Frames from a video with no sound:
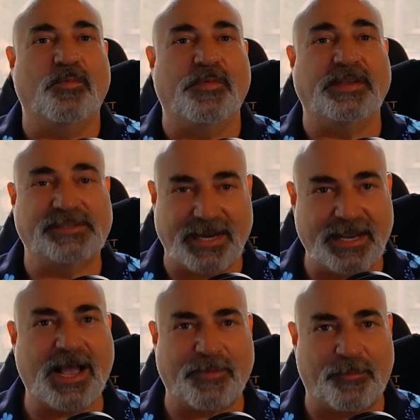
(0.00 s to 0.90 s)
it's going
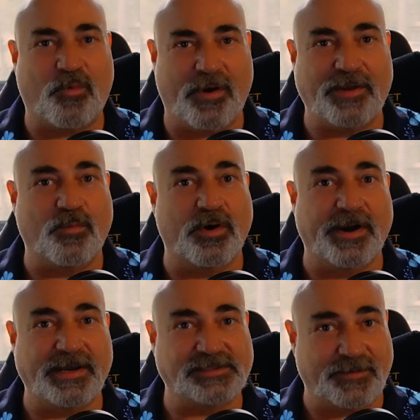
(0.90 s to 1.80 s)
to come a point where
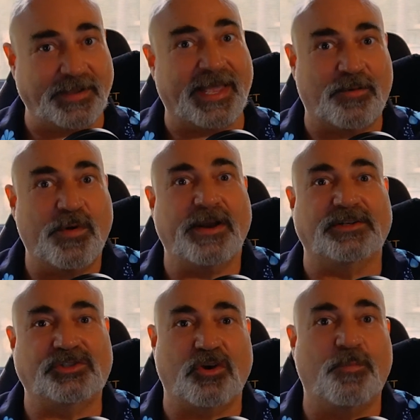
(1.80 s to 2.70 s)
it's going to be like, we are
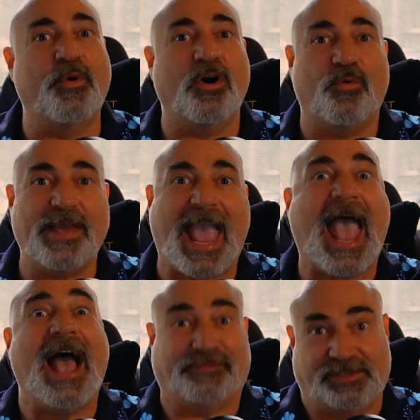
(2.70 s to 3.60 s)
so broke, we
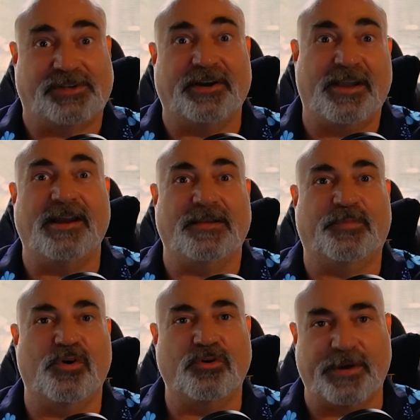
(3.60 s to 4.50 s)
have to start cutting
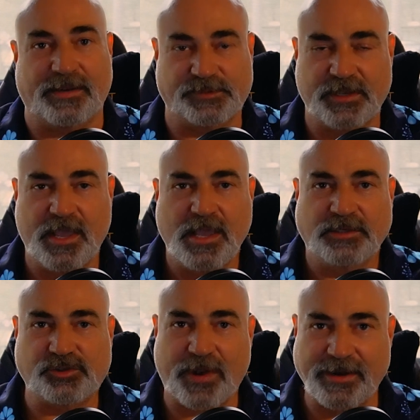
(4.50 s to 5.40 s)
programs.
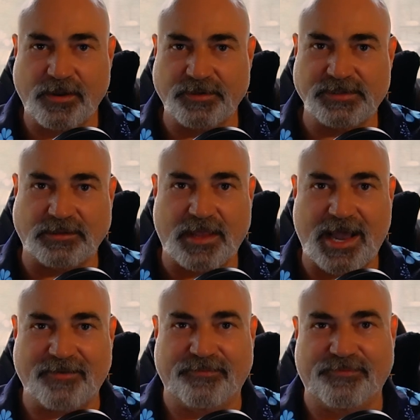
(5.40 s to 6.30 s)
So I know there's a
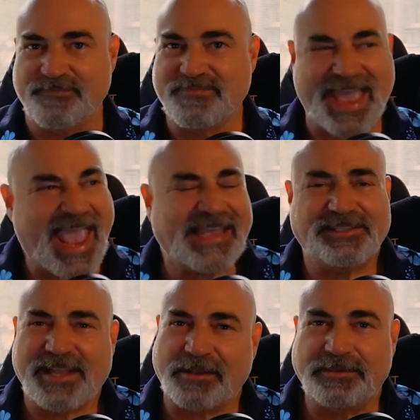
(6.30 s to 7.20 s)
lot of
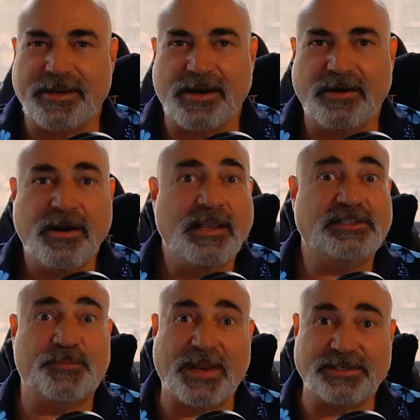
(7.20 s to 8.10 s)
angst out there,
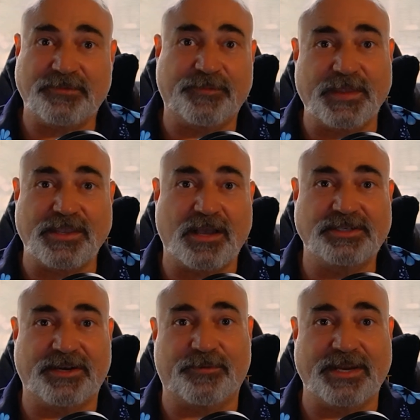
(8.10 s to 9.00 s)
especially from the young
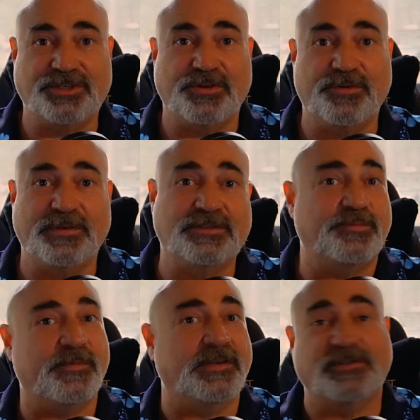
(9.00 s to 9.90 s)
generation who
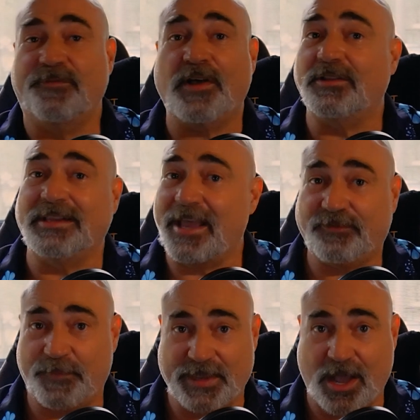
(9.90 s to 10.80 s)
has, has felt
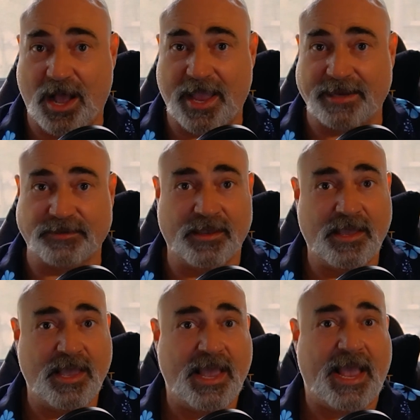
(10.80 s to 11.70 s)
left behind.
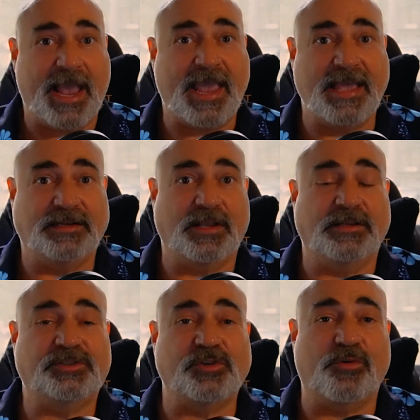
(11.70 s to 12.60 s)
And
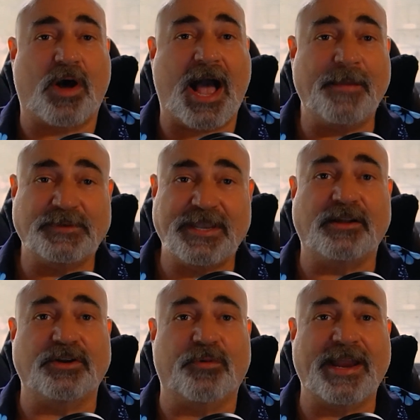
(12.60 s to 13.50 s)
so I'm
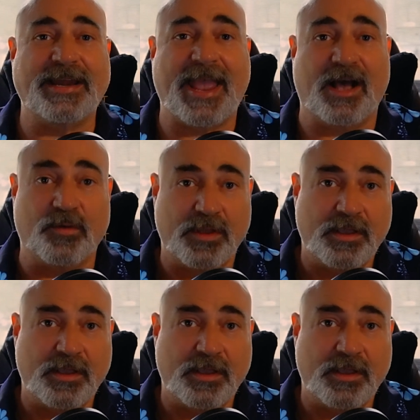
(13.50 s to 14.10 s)
telling you right now,